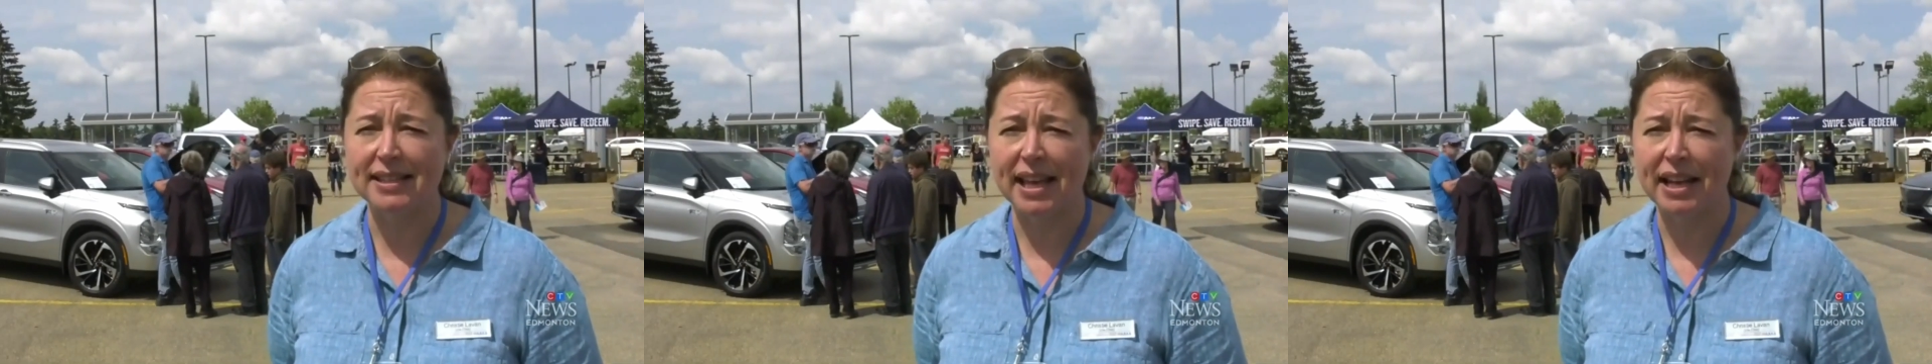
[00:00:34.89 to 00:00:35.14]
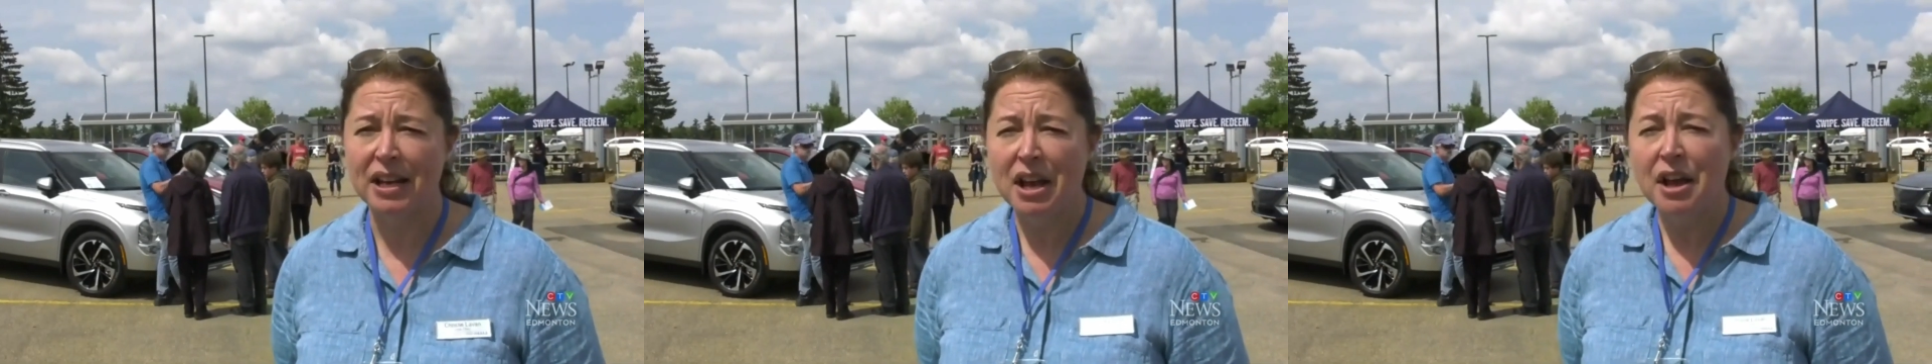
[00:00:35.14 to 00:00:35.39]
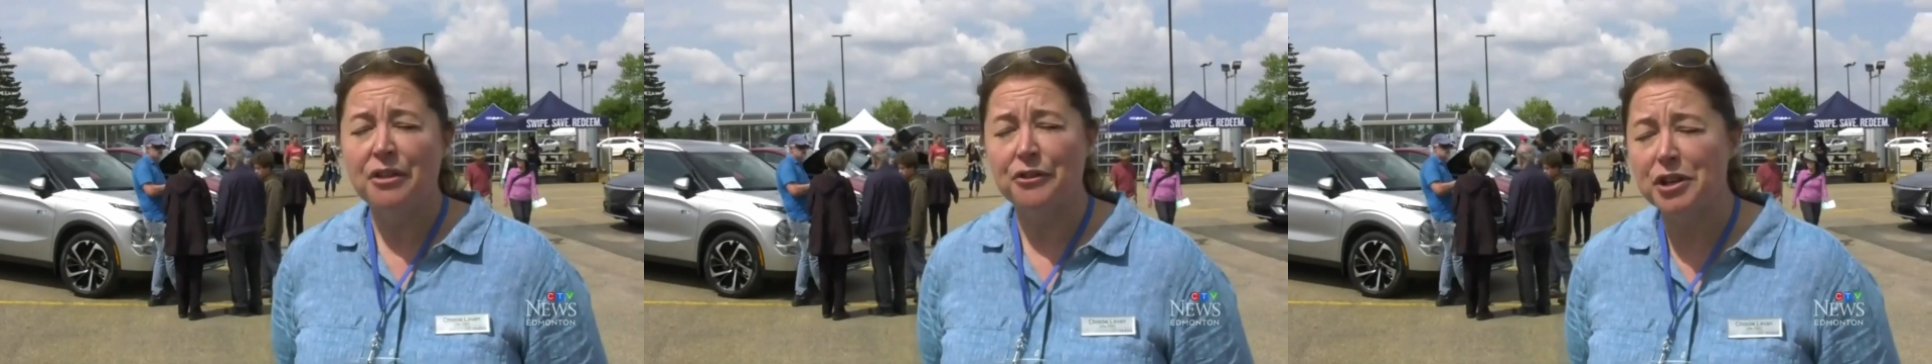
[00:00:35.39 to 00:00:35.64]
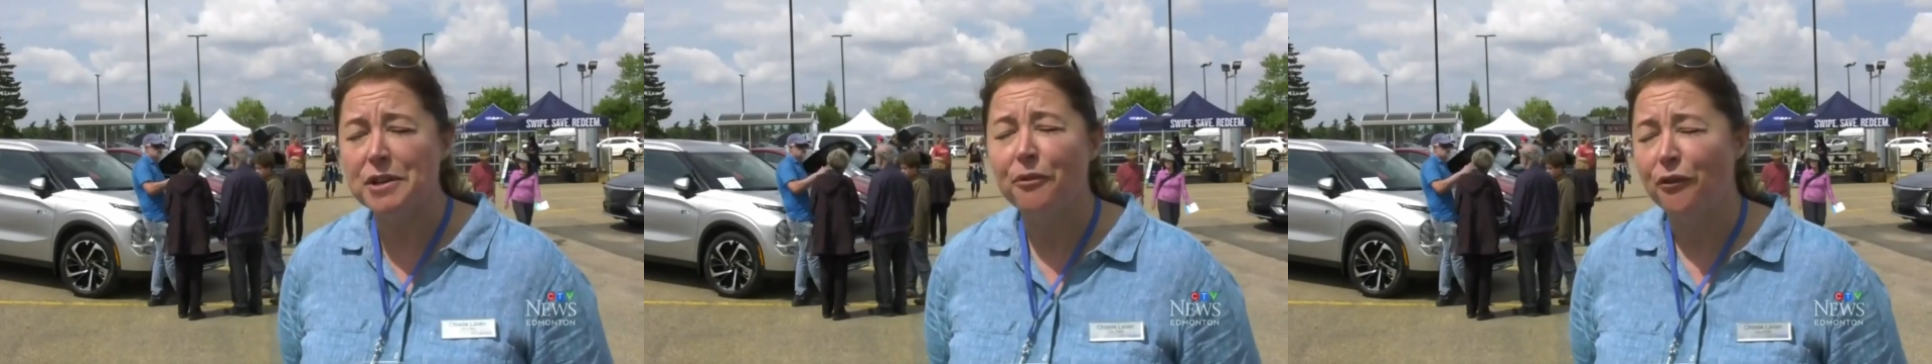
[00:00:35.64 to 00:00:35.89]
said
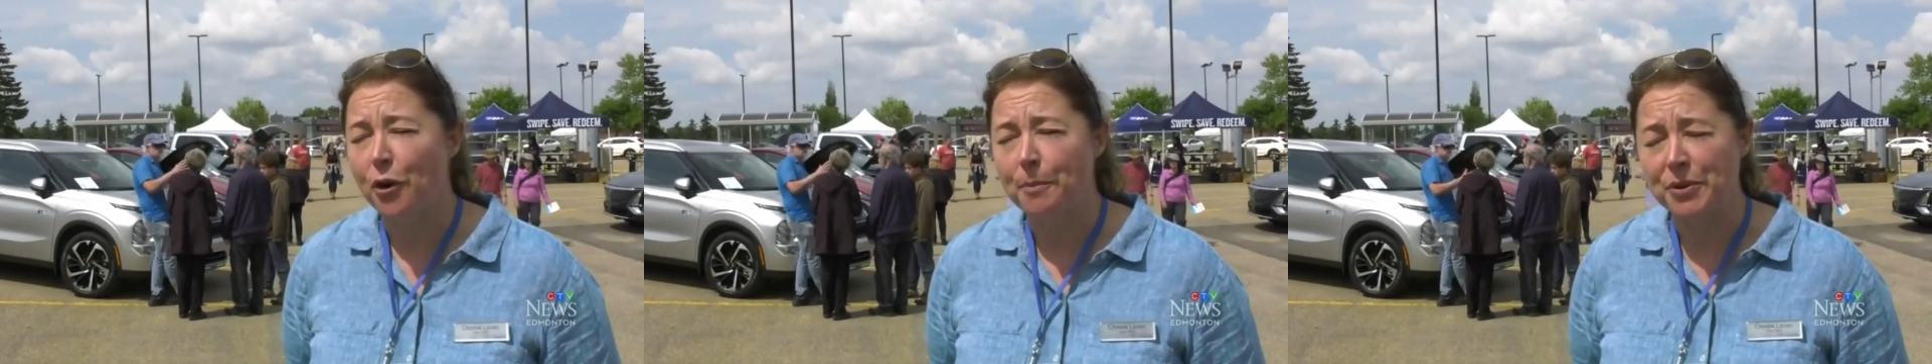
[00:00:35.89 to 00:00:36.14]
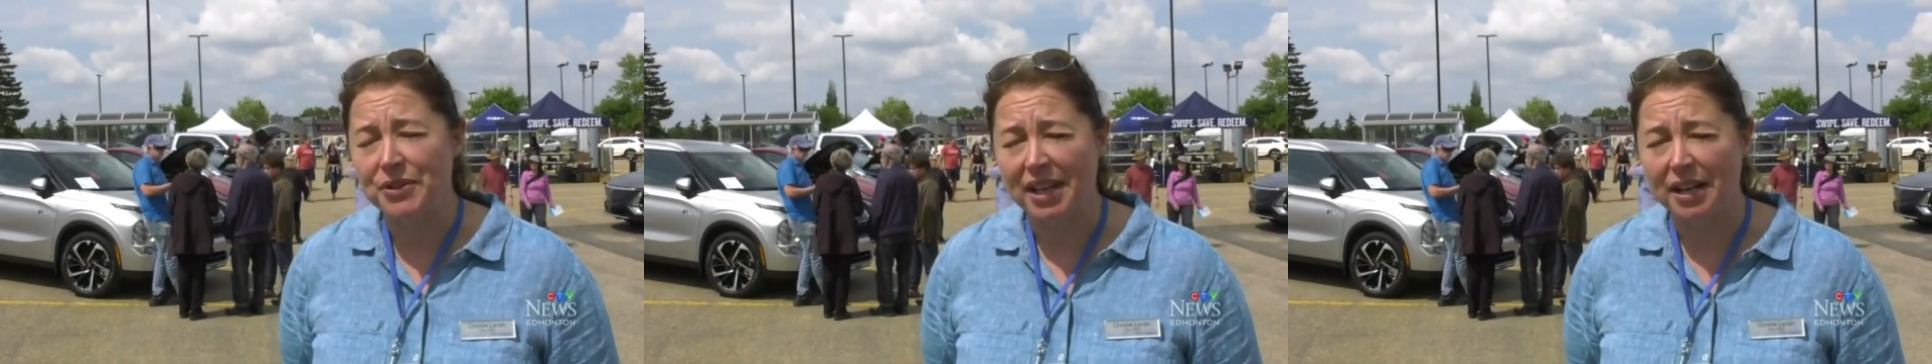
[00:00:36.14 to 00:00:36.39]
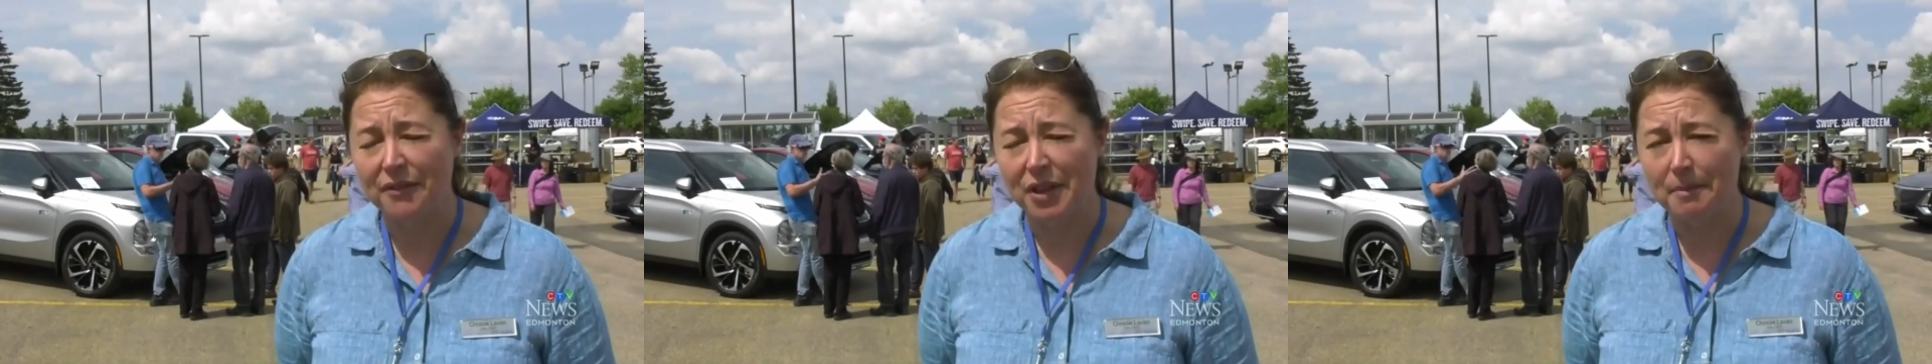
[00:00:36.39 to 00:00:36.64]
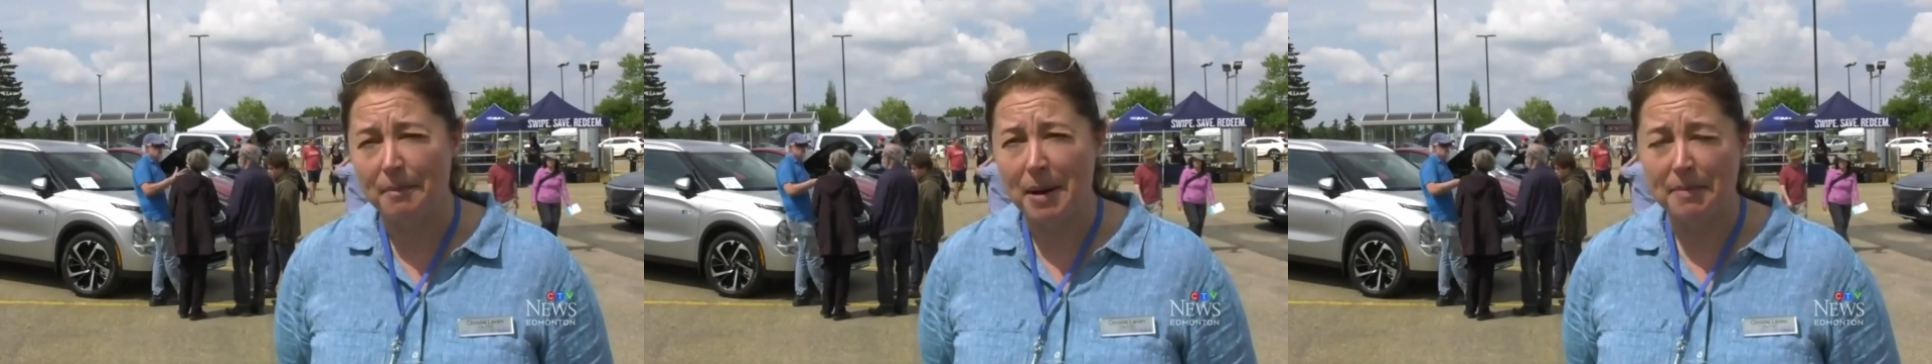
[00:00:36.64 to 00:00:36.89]
34% of
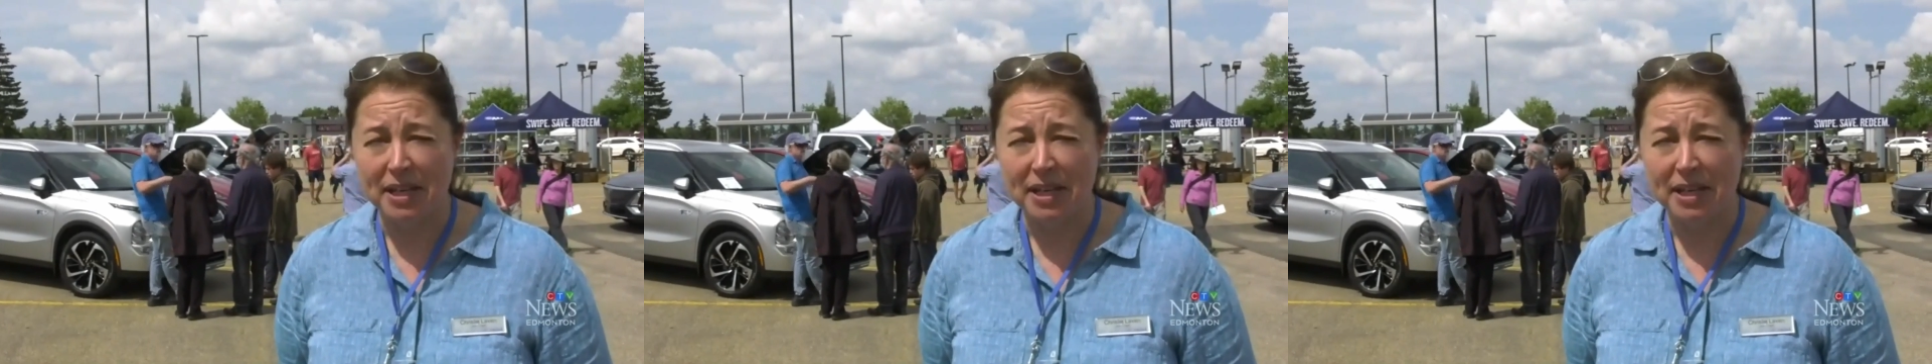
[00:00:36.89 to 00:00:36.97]
them might